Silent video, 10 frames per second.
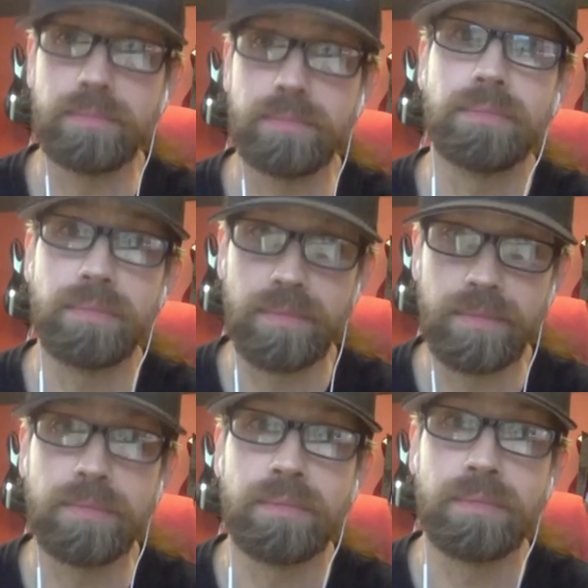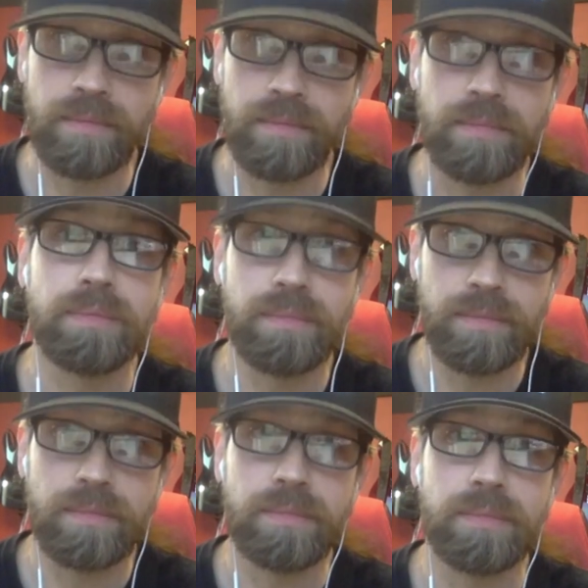Yeah, absolutely.
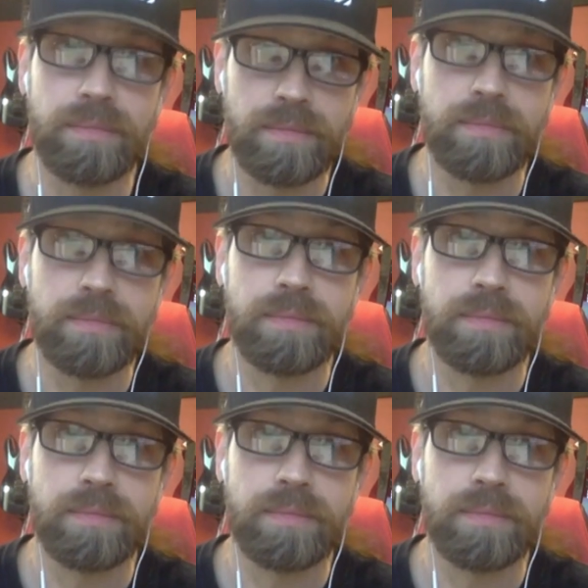I think I mean,